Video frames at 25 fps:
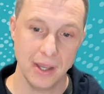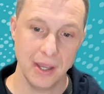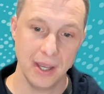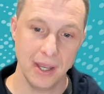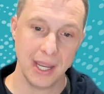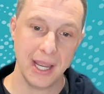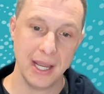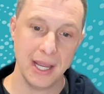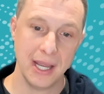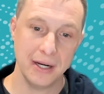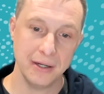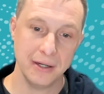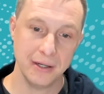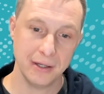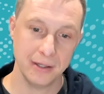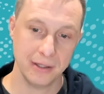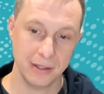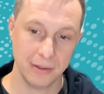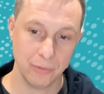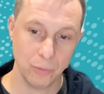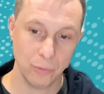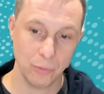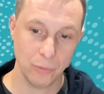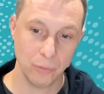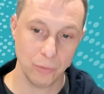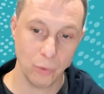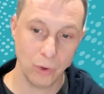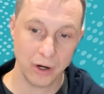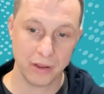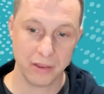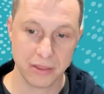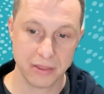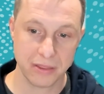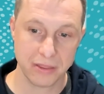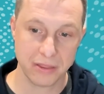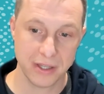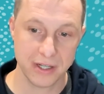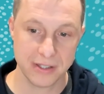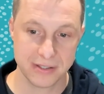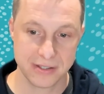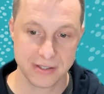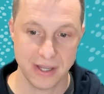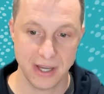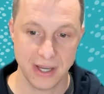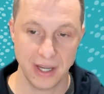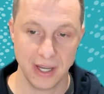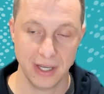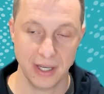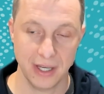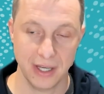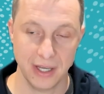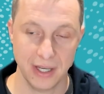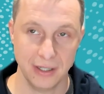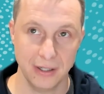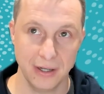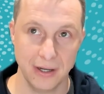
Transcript: And one of the things that